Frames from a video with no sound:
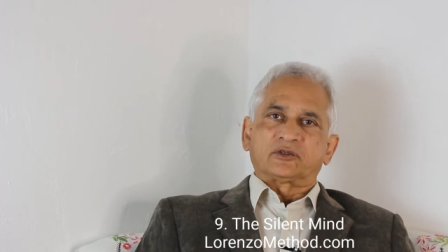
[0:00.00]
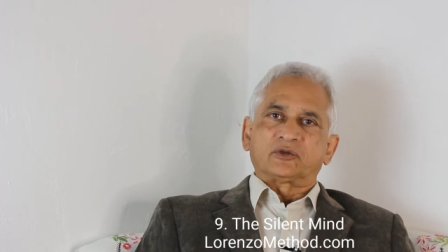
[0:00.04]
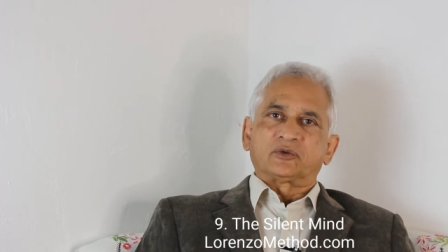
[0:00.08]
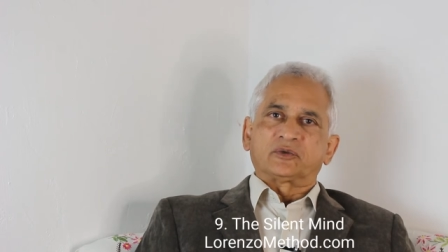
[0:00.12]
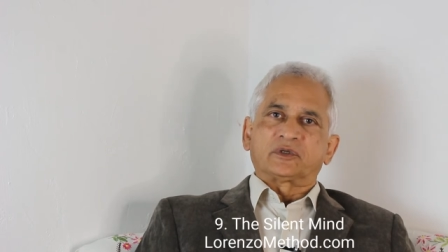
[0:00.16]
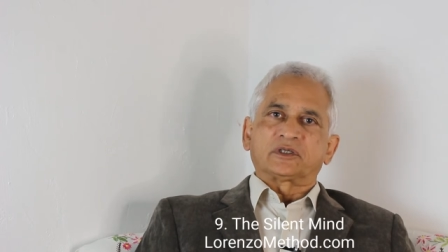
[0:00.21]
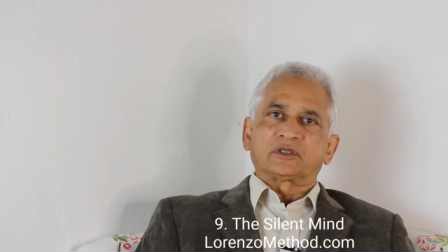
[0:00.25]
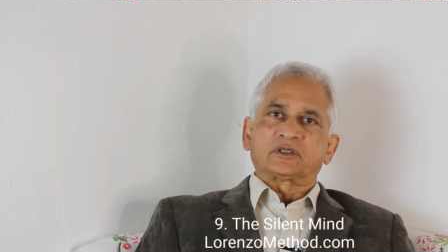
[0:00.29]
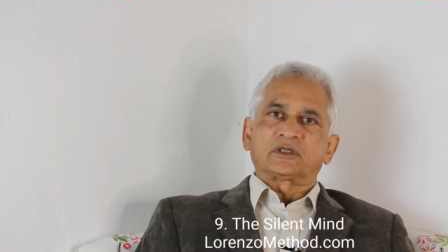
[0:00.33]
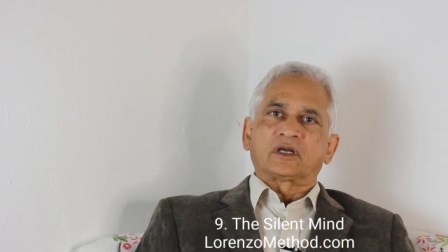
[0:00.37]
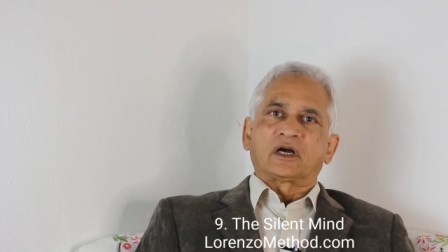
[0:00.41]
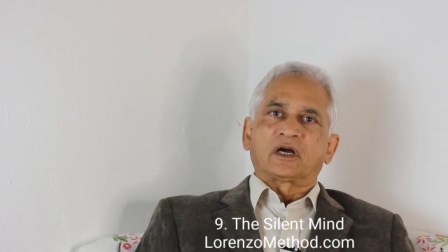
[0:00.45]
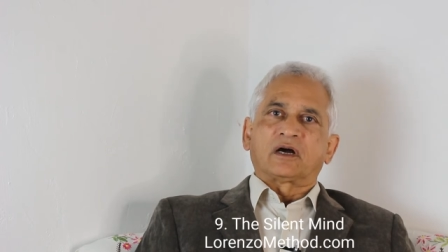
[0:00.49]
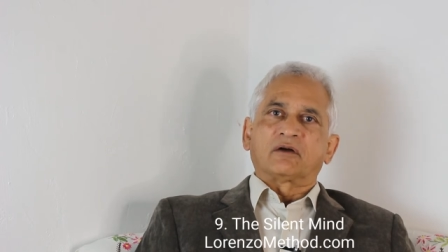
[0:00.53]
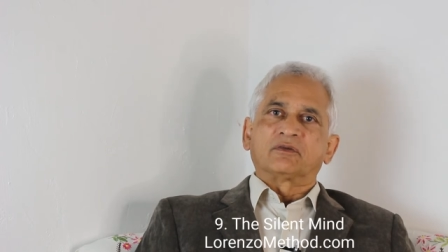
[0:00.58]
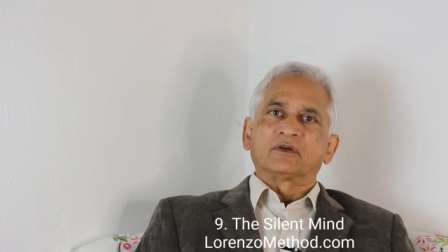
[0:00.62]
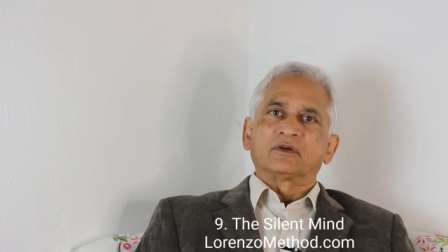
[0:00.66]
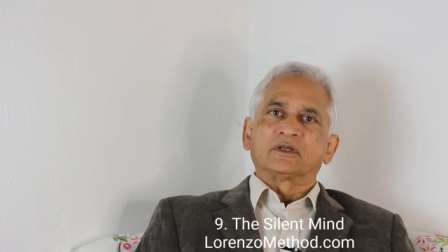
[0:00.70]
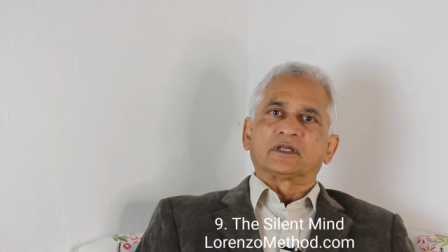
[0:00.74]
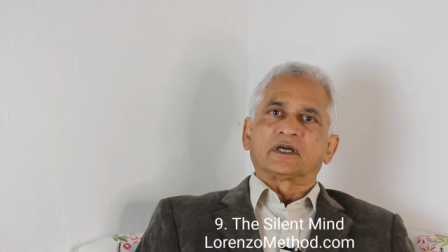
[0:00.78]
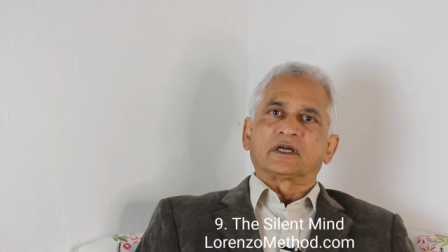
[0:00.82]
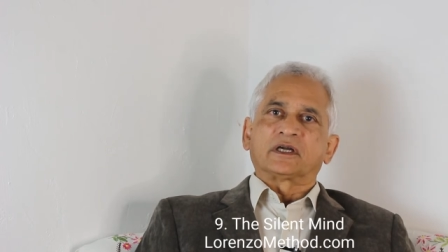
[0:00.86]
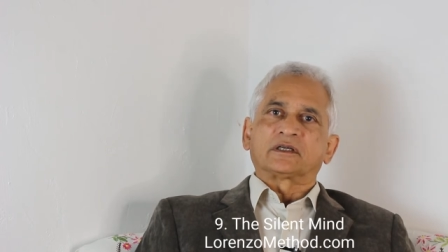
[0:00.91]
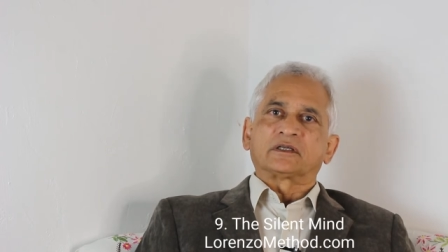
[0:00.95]
you
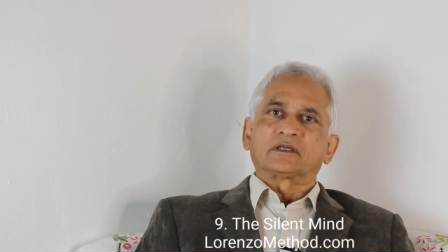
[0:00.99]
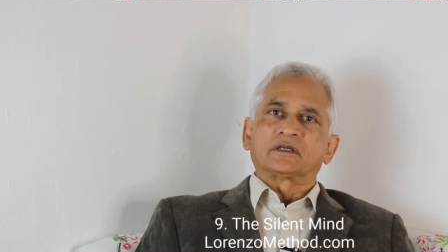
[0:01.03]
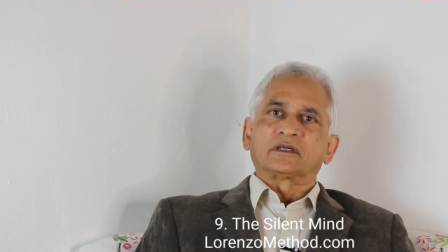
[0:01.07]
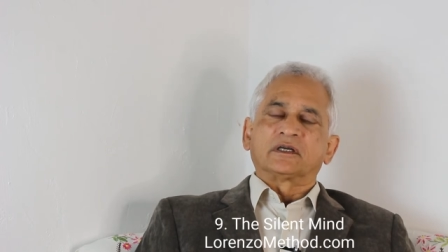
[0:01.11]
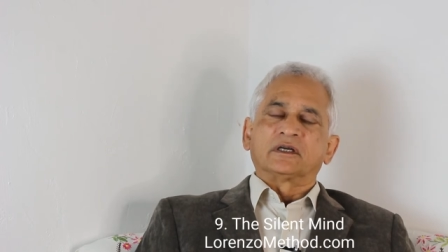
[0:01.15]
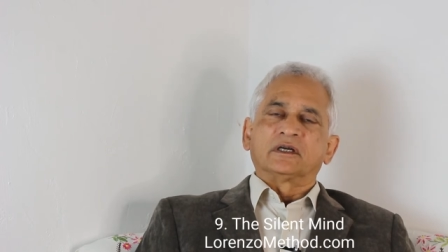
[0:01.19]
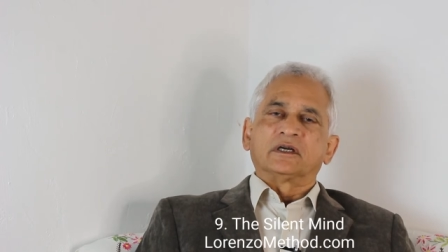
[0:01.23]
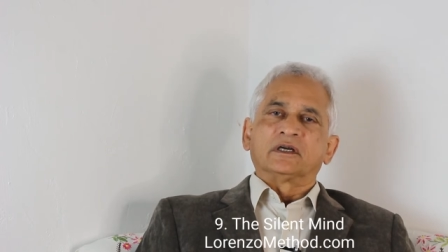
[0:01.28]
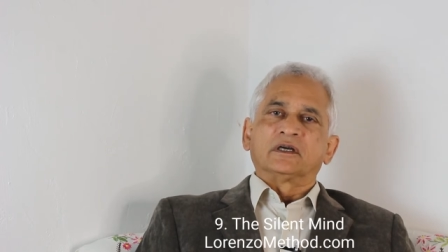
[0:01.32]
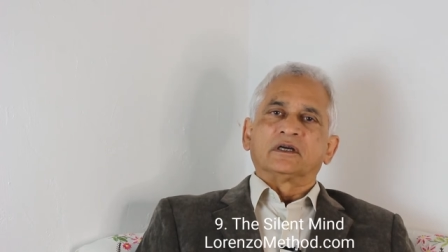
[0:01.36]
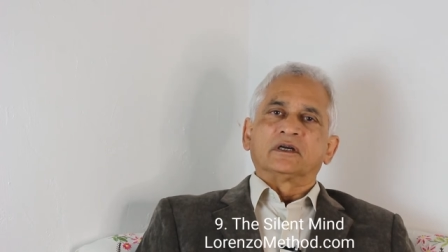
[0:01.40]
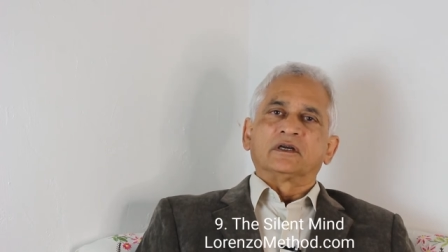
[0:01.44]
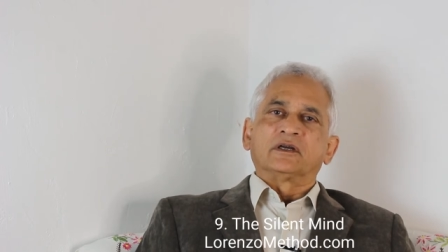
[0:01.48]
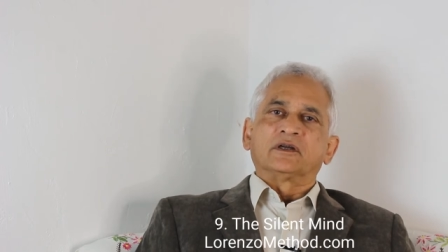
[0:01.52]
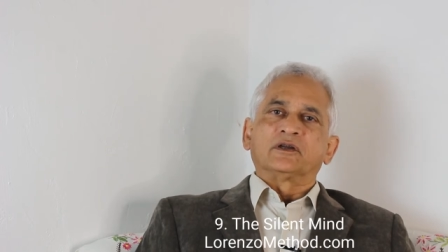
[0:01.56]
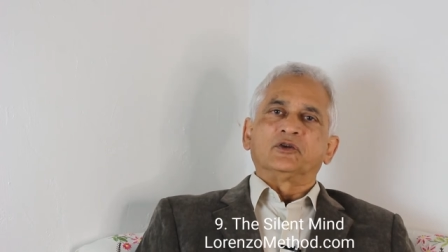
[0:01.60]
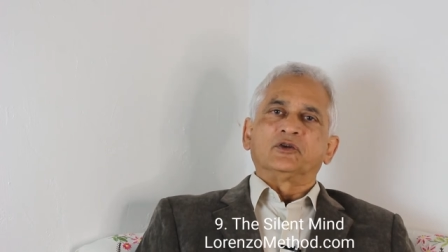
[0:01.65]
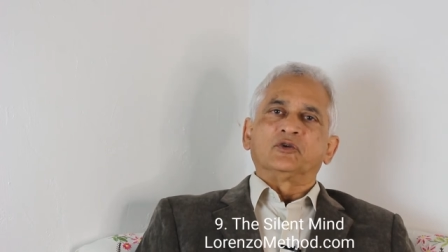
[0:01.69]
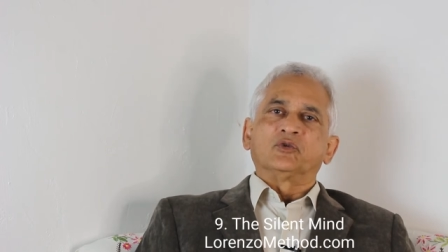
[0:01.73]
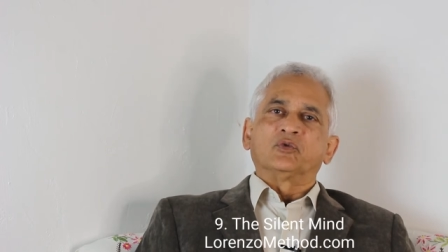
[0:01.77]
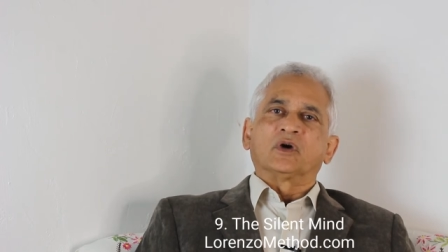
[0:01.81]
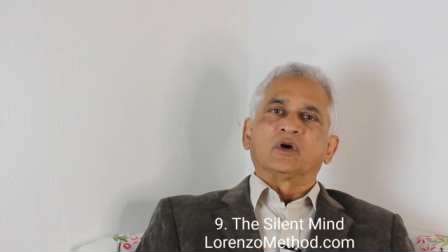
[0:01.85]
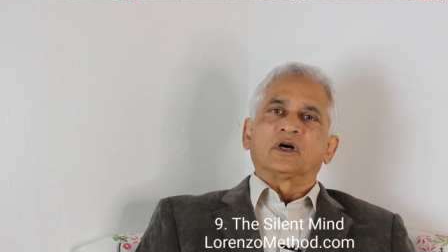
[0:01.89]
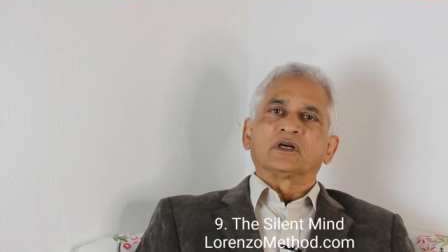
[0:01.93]
discover that
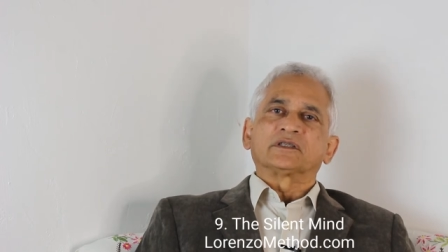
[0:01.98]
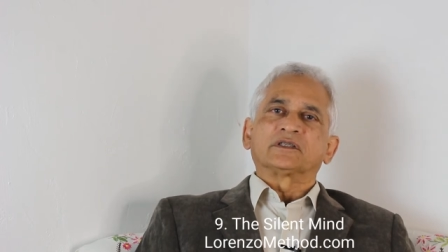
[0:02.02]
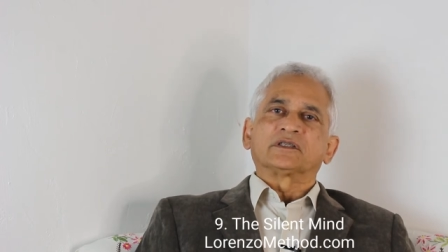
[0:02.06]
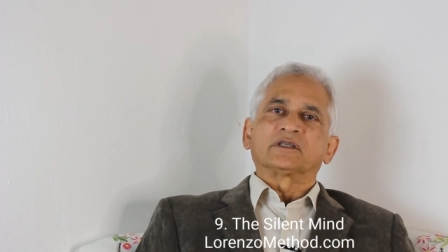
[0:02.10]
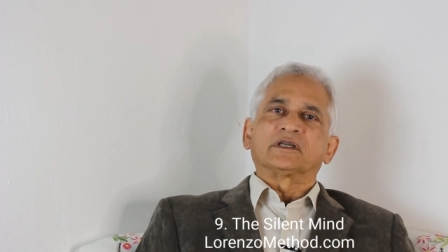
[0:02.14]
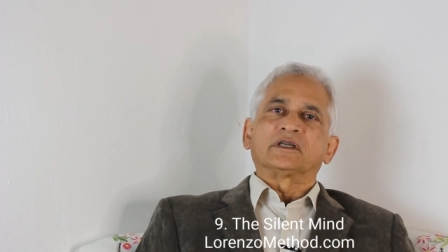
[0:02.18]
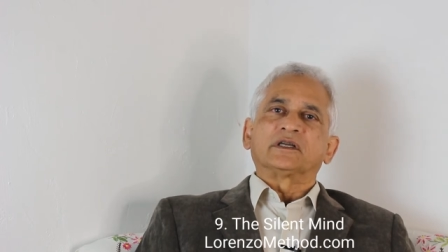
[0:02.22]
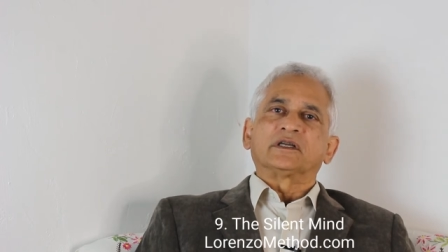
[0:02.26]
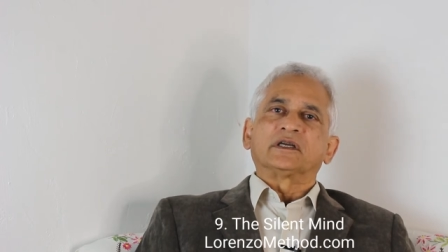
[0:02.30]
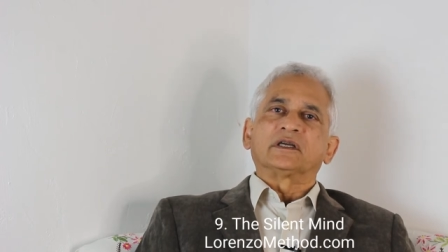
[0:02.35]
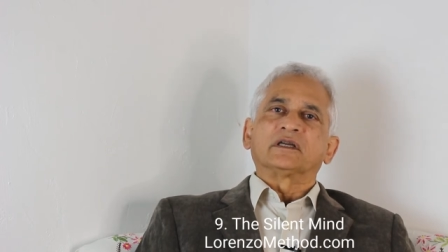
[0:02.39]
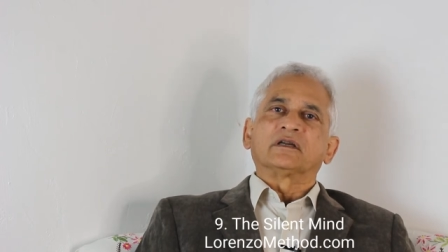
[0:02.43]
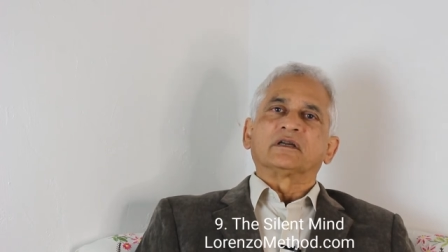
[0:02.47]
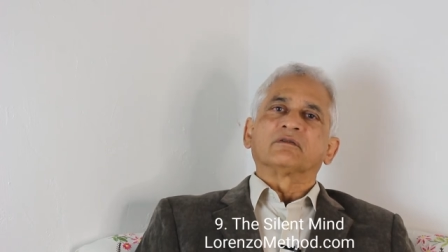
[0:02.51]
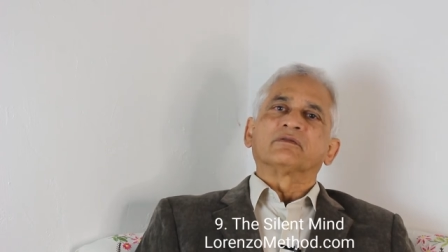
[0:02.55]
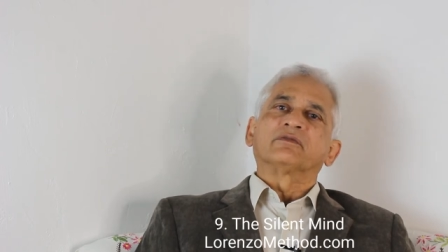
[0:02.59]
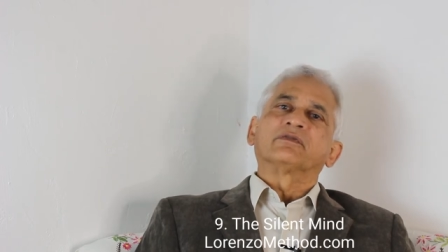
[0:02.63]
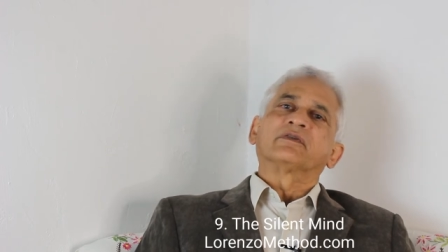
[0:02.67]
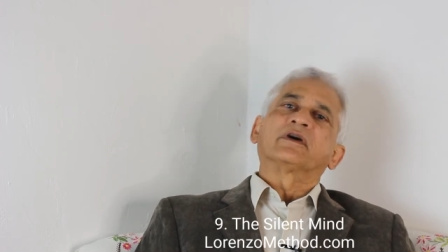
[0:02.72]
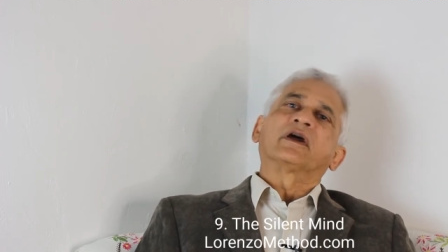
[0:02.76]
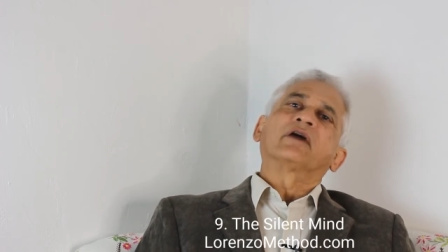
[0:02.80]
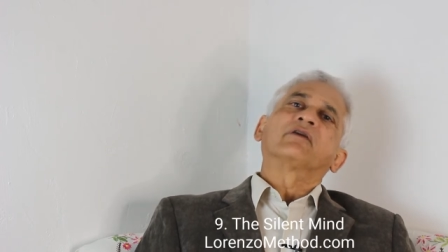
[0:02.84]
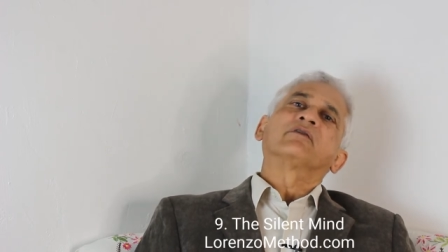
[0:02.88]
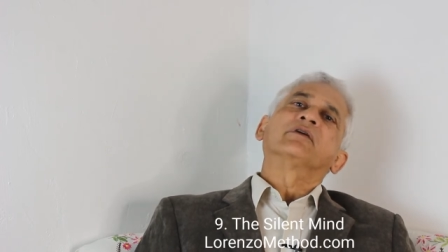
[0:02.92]
you are sitting in a
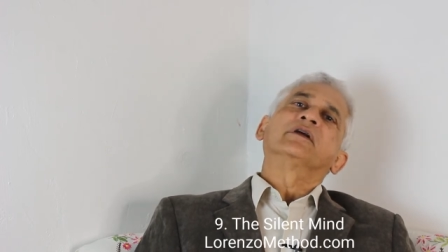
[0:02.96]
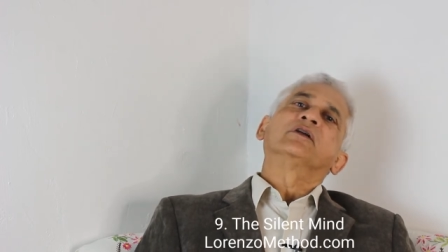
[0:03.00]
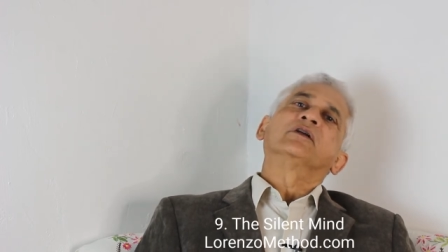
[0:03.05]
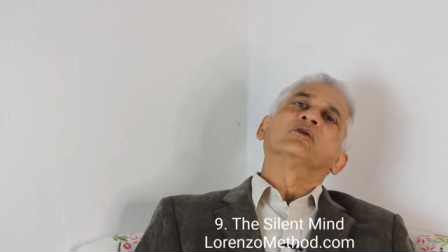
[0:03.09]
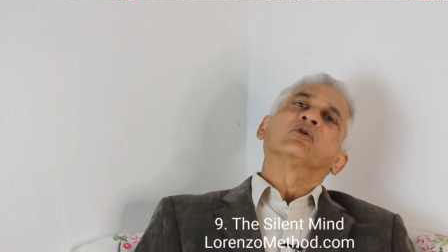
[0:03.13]
very